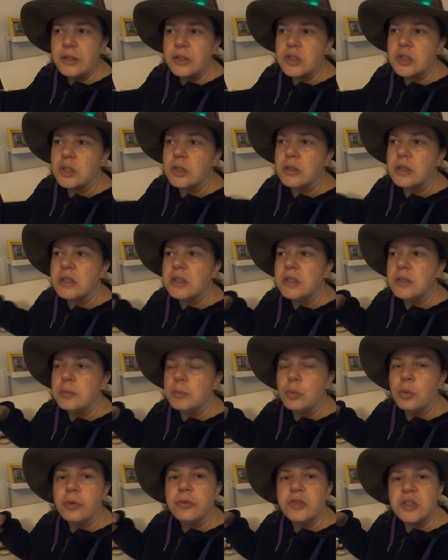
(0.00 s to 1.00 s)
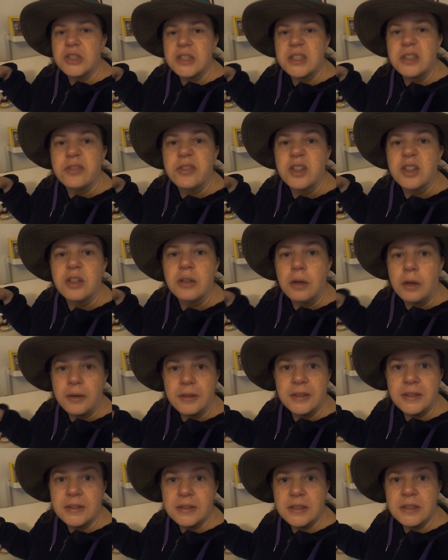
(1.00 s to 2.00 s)
So this is more of just a
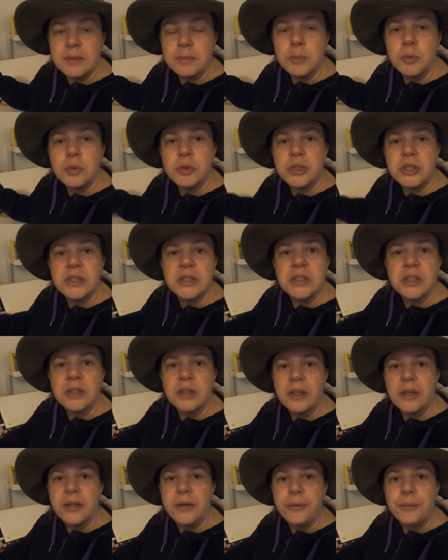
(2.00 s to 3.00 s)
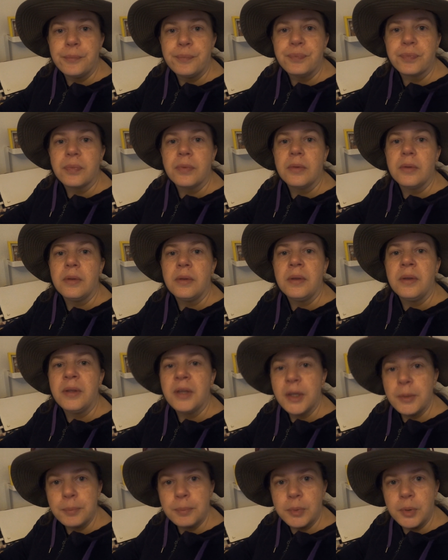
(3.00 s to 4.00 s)
guide. It's more just to go,
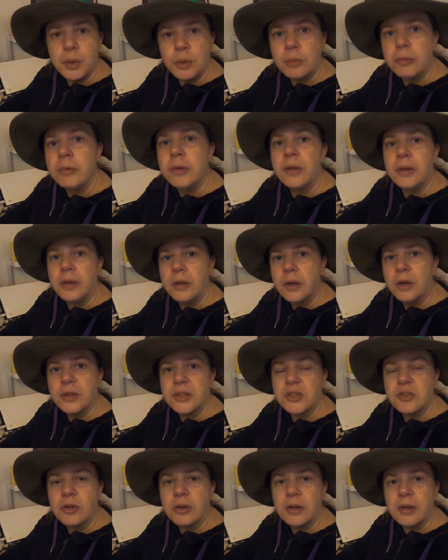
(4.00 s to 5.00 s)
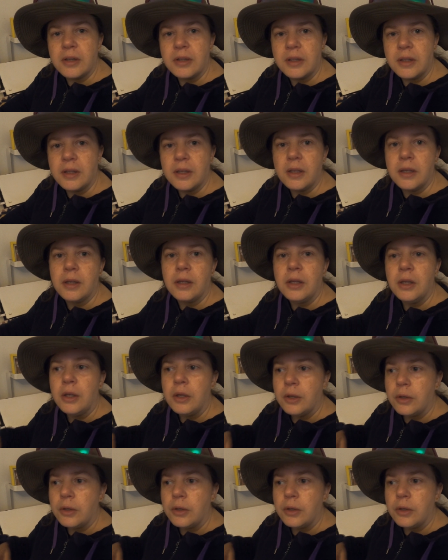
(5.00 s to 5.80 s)
yep, you really are struggling here.